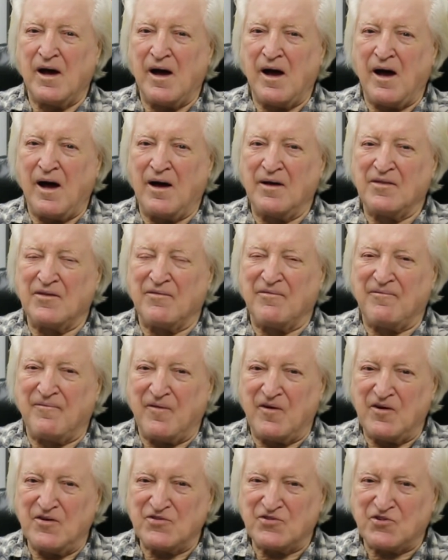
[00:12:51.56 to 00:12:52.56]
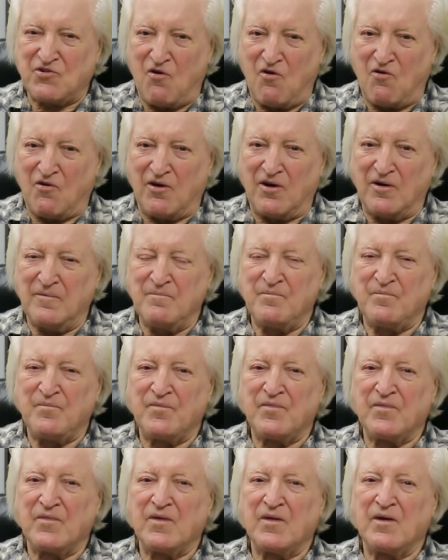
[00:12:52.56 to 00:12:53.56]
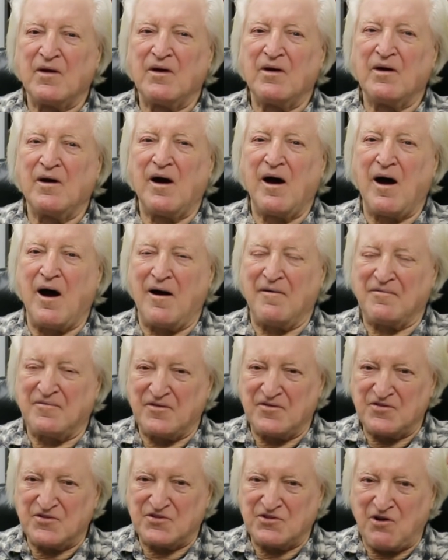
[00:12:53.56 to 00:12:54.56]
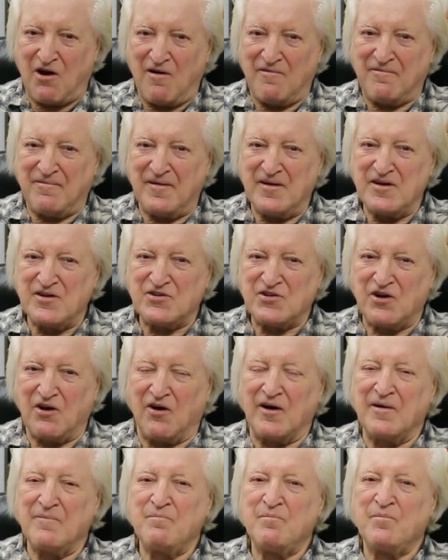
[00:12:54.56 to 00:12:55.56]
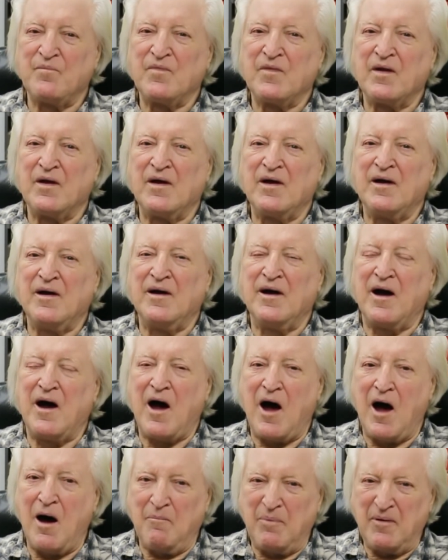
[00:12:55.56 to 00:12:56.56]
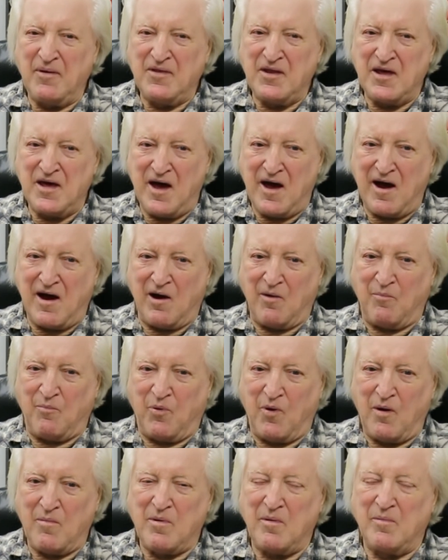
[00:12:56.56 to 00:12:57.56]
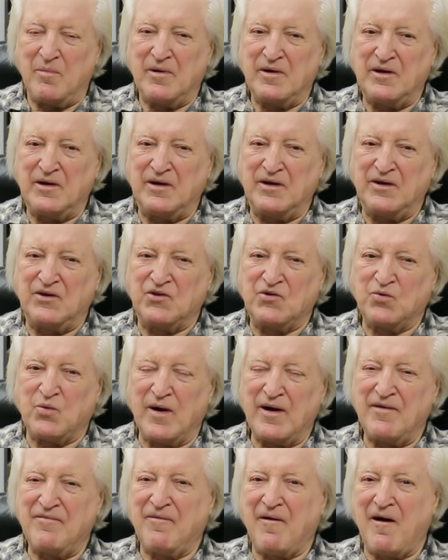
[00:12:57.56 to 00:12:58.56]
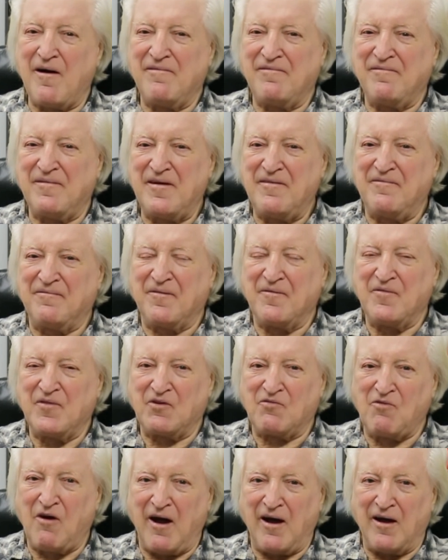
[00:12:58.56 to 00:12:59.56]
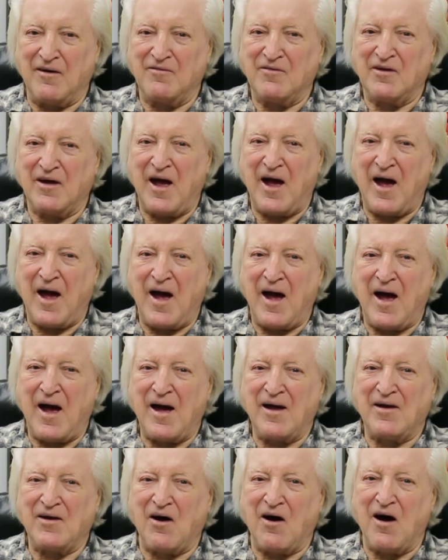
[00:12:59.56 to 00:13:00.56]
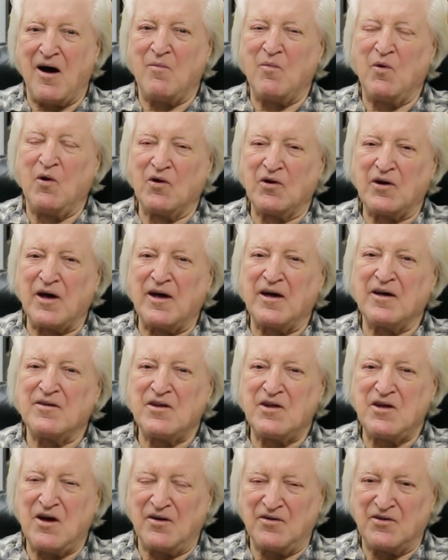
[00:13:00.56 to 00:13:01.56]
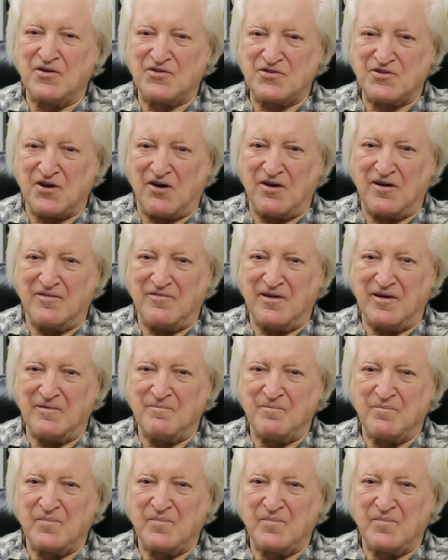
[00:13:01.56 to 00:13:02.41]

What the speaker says: at the first corner after the start-finish line, up in the air, probably 25 feet from the ground, and I'm looking at the underside of it.